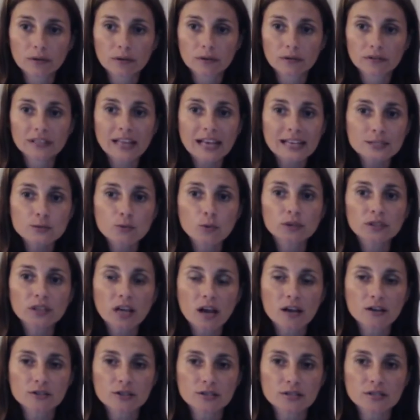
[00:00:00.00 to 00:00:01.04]
That's what
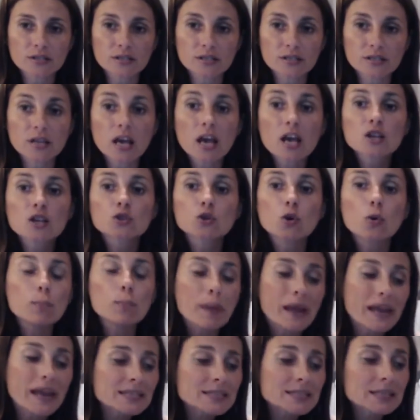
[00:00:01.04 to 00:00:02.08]
consciousness. Is. So
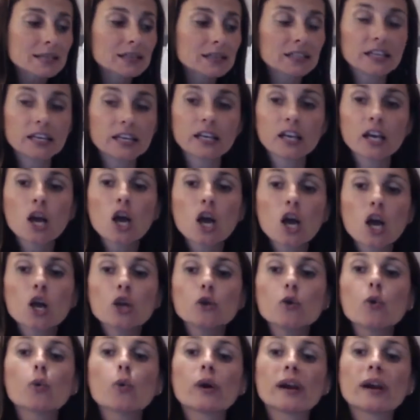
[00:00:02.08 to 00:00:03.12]
basically, you're